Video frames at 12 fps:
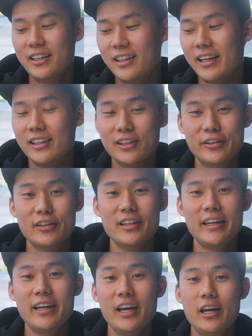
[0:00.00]
Like
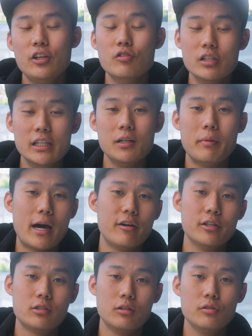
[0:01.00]
literally, you need
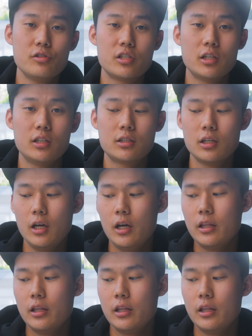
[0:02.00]
battery solutions.